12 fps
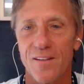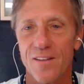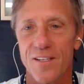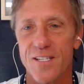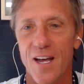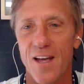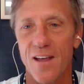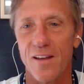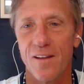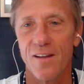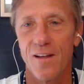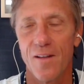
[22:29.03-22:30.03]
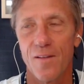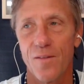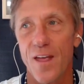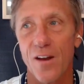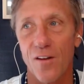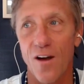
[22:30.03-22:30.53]
the end of the day,
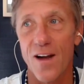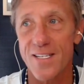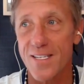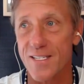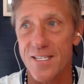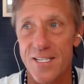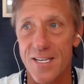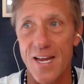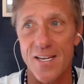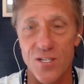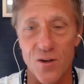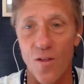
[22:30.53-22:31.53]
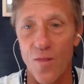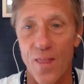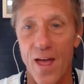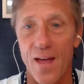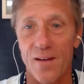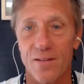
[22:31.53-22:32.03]
their license stays
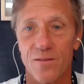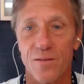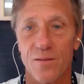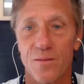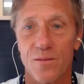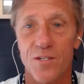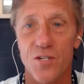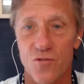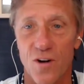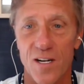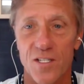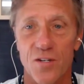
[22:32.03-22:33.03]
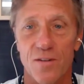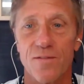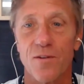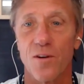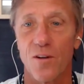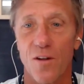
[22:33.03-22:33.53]
on that structure